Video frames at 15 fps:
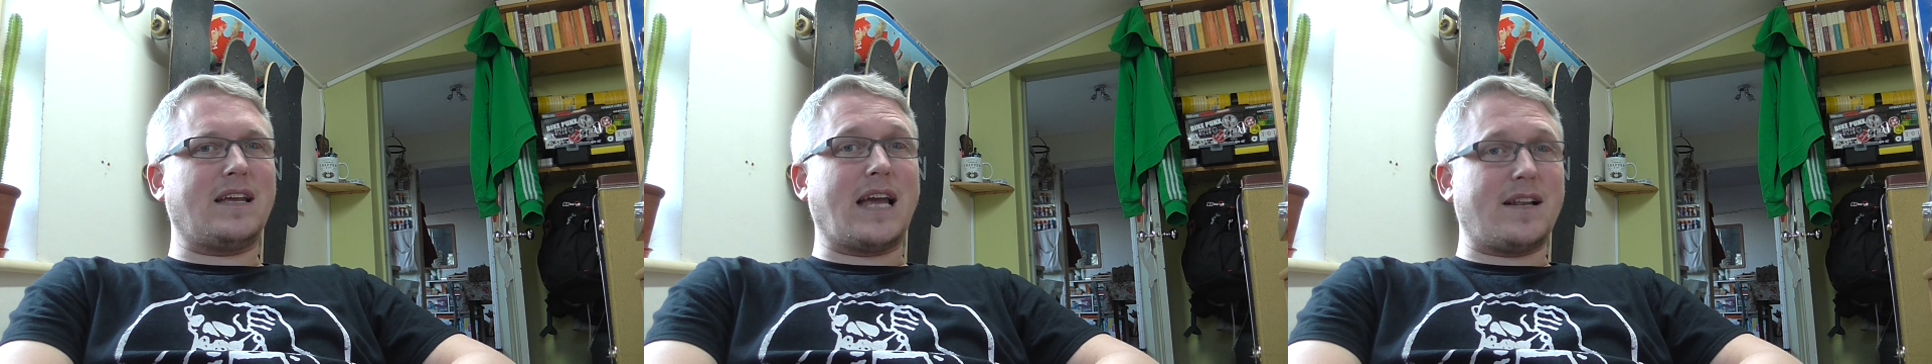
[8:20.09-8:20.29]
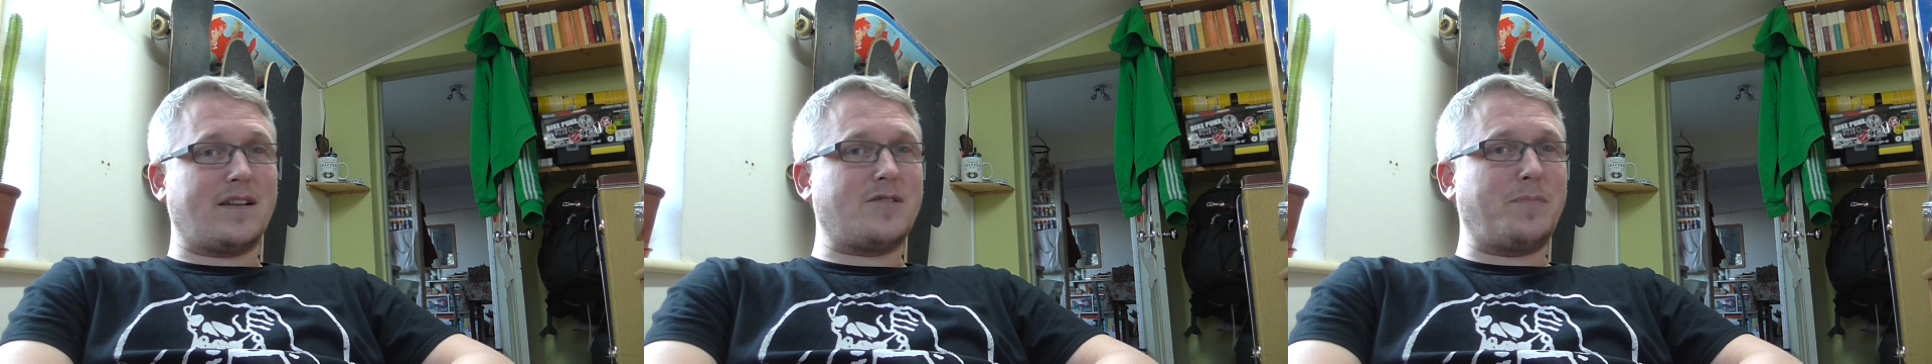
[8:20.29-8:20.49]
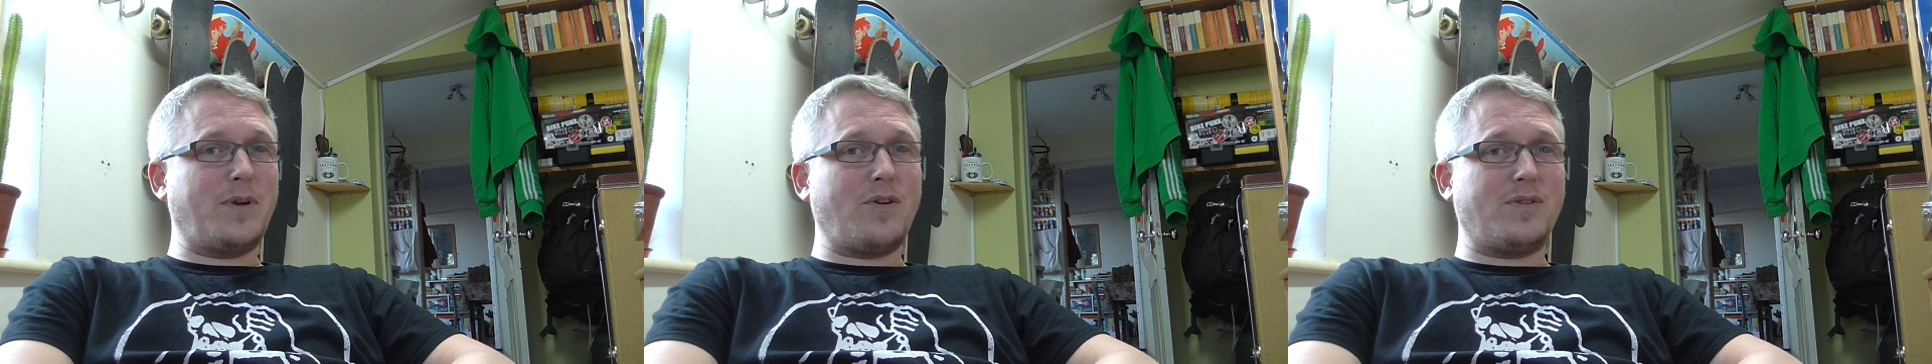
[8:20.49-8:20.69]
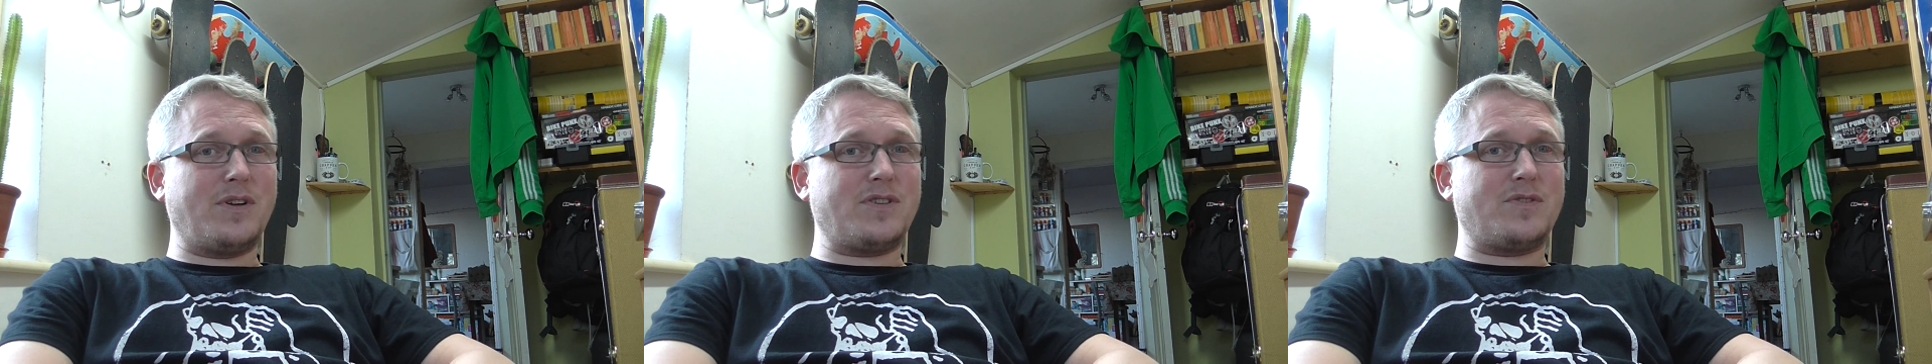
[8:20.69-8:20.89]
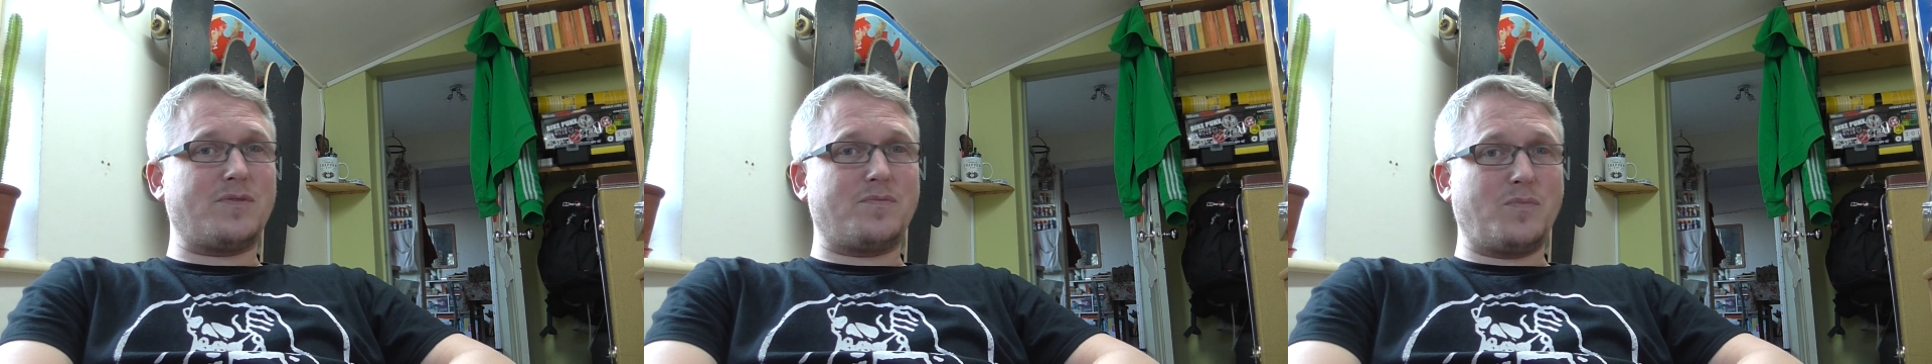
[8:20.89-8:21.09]
And to be
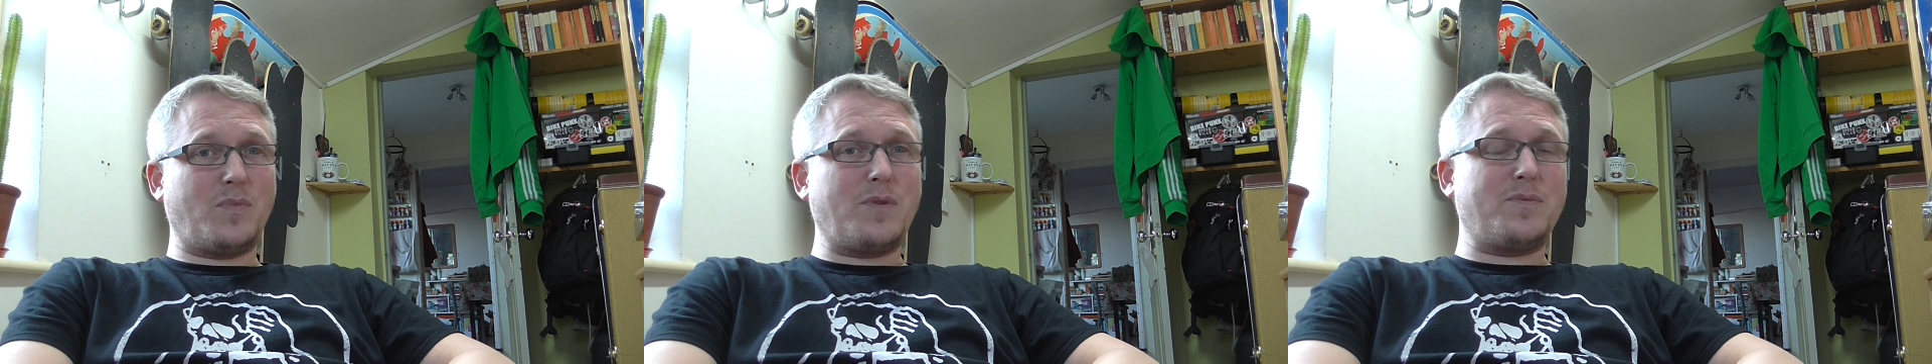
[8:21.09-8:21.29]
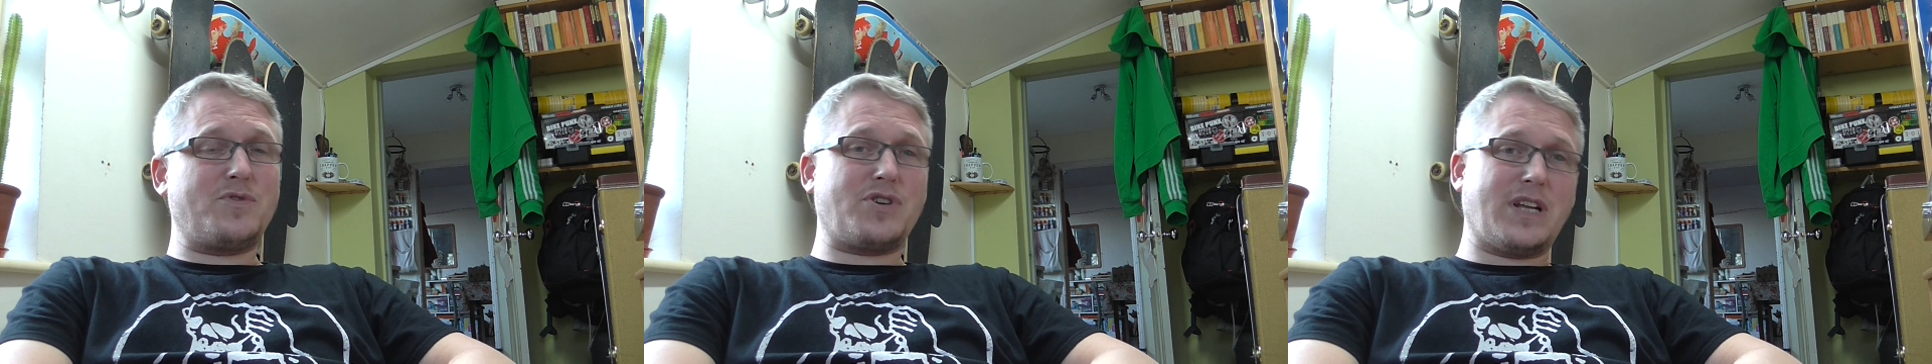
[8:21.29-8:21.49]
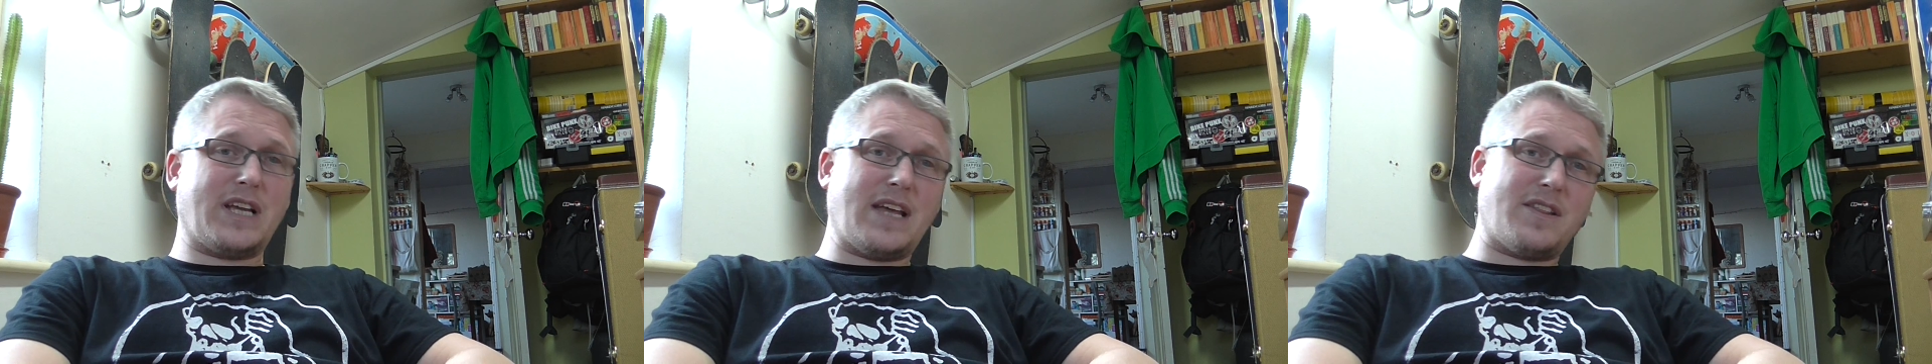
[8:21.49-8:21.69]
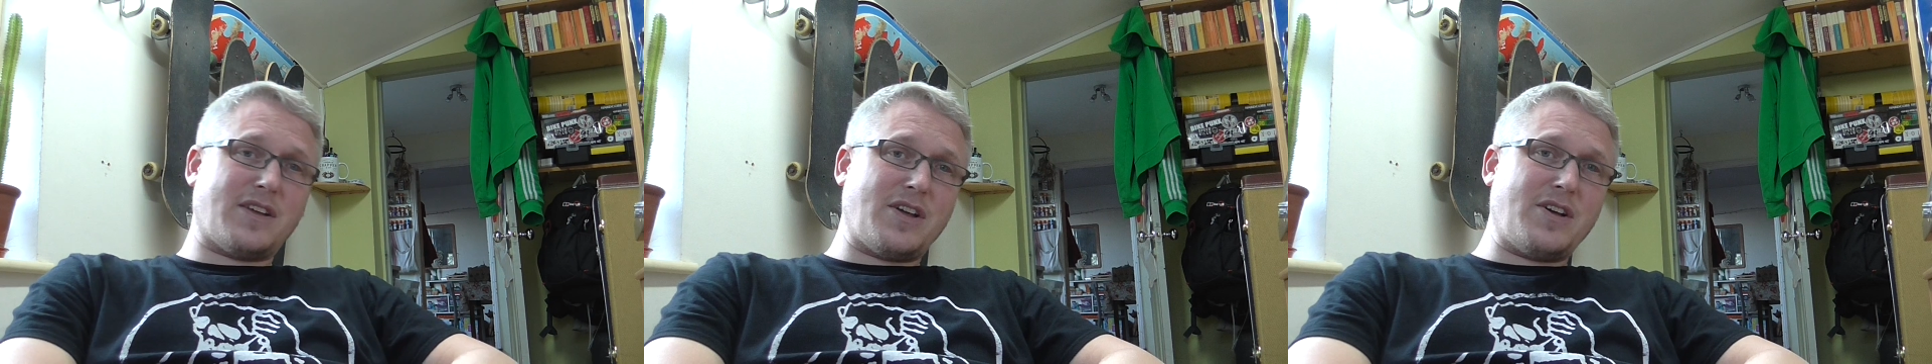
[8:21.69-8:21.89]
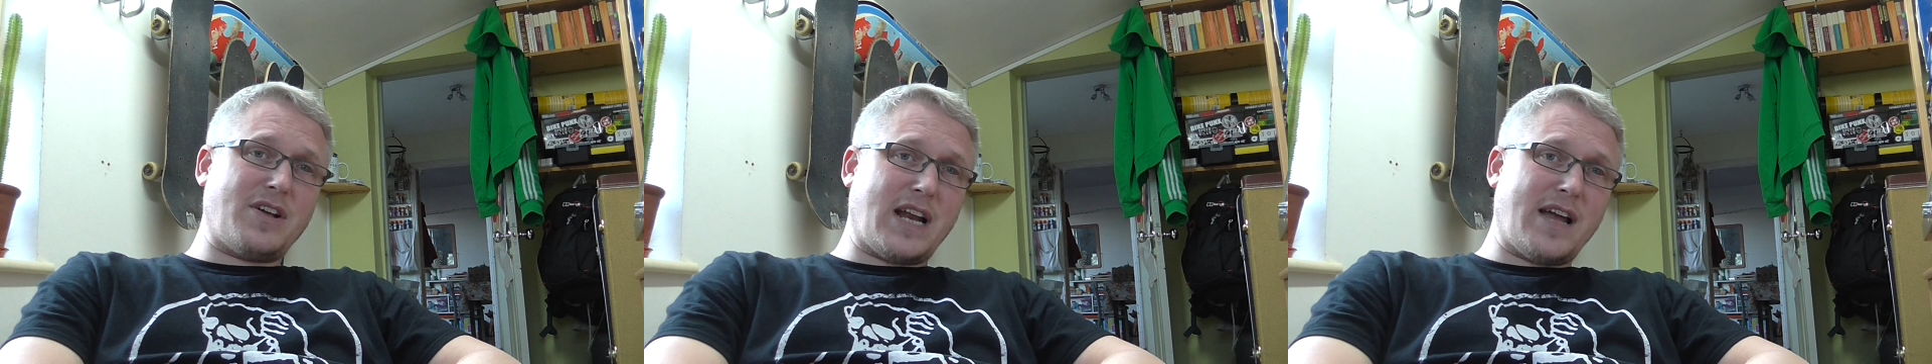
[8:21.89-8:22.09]
honest, when I'm trying to get the
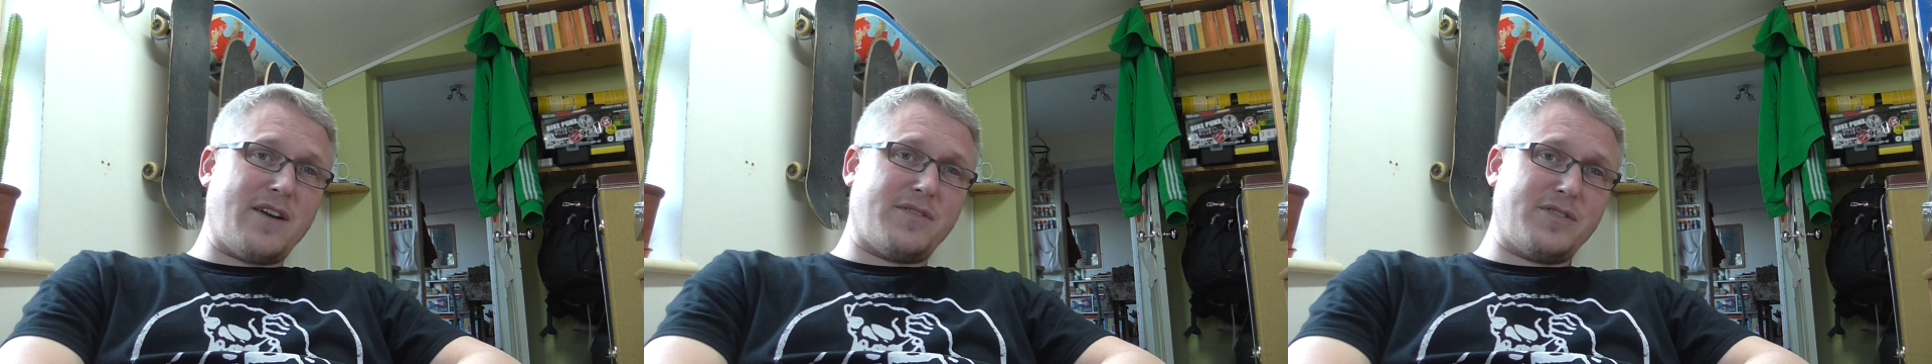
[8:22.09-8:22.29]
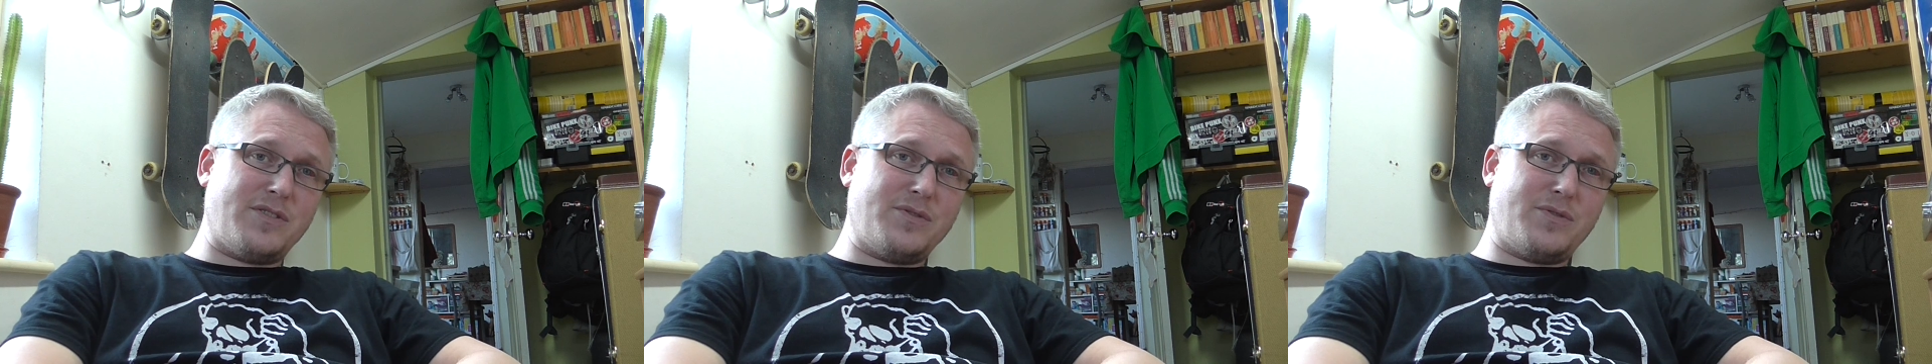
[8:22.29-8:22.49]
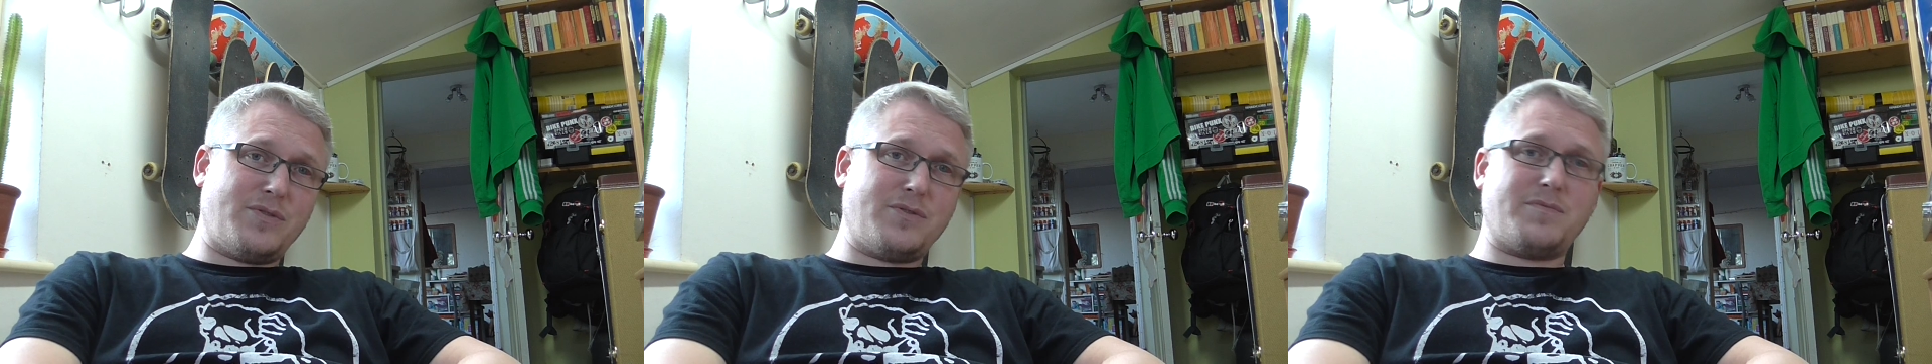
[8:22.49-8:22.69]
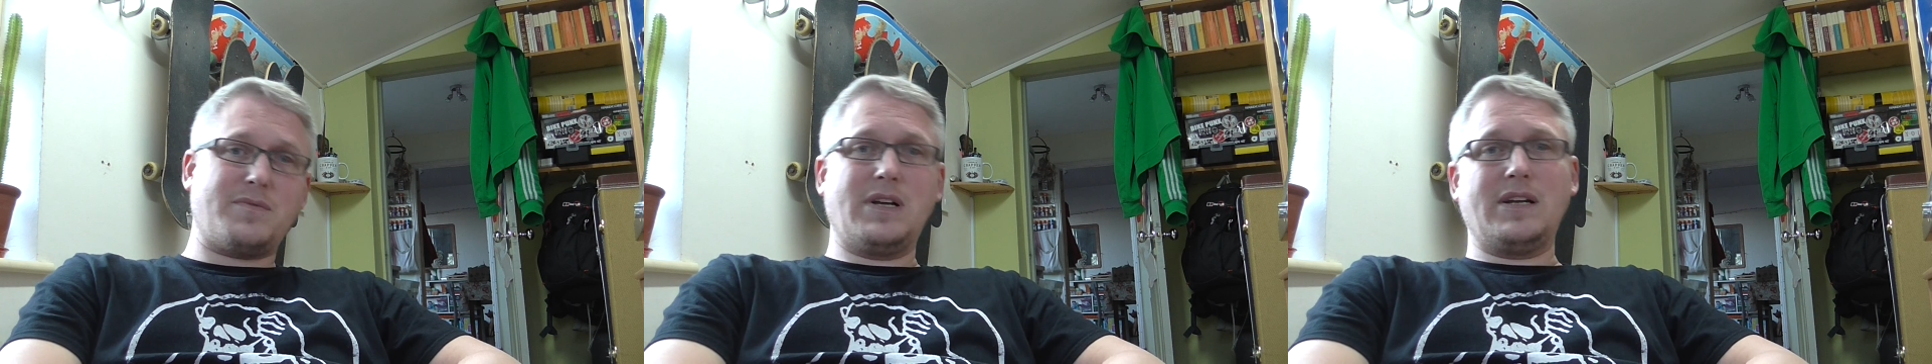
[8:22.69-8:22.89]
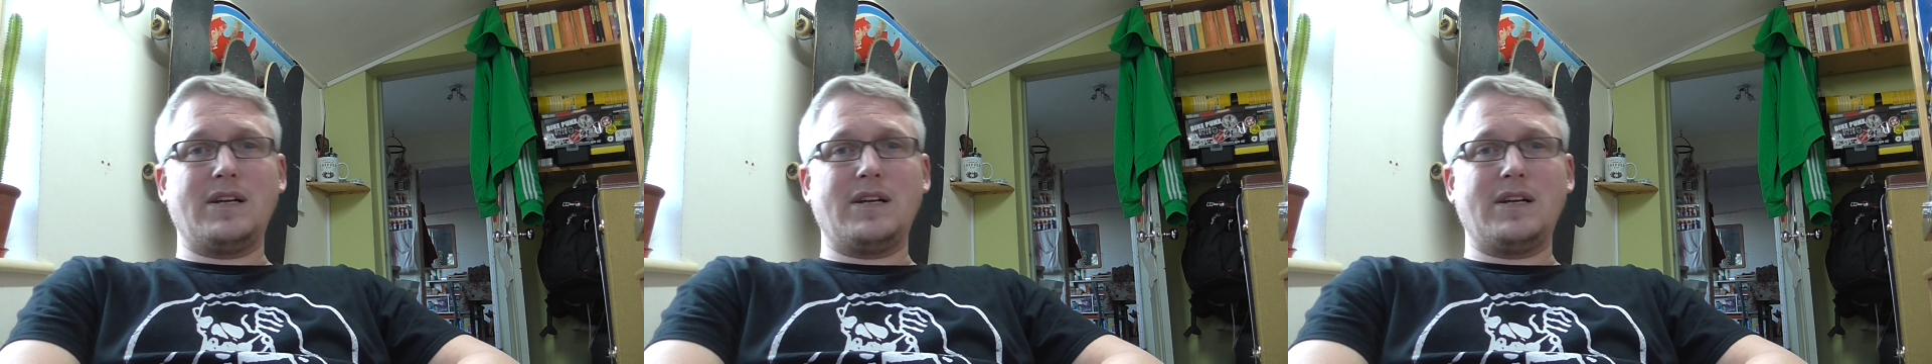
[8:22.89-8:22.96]
girl out the door,